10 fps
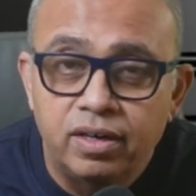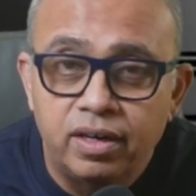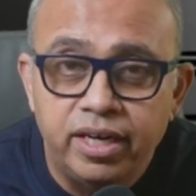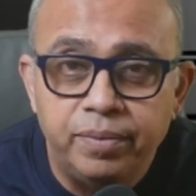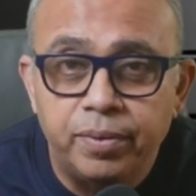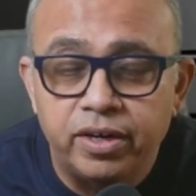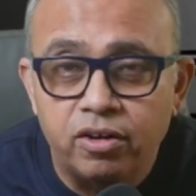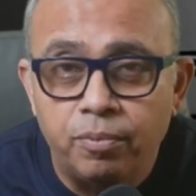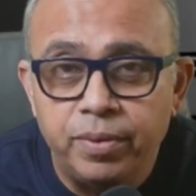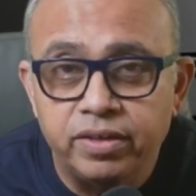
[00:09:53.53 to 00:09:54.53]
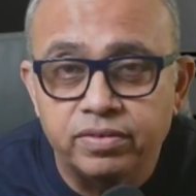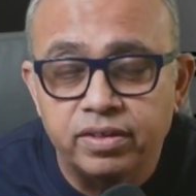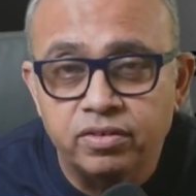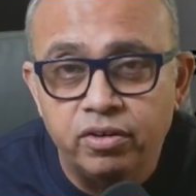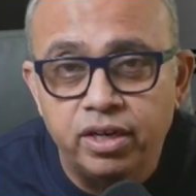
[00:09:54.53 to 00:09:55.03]
deeper topics,
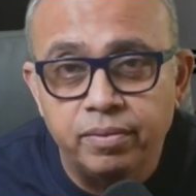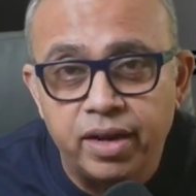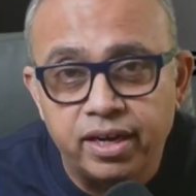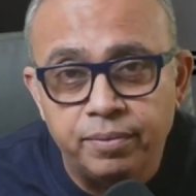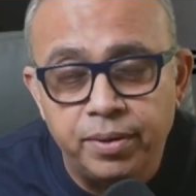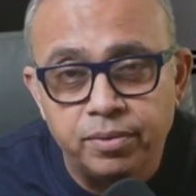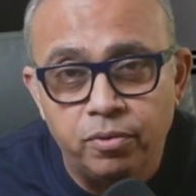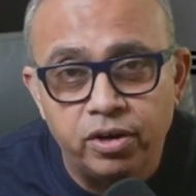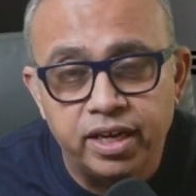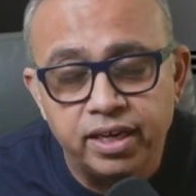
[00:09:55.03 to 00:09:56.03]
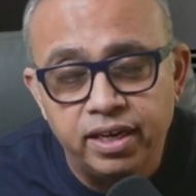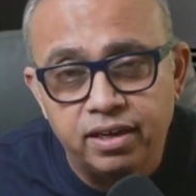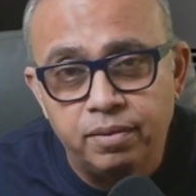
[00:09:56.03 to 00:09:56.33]
it's going to get a bit more technical.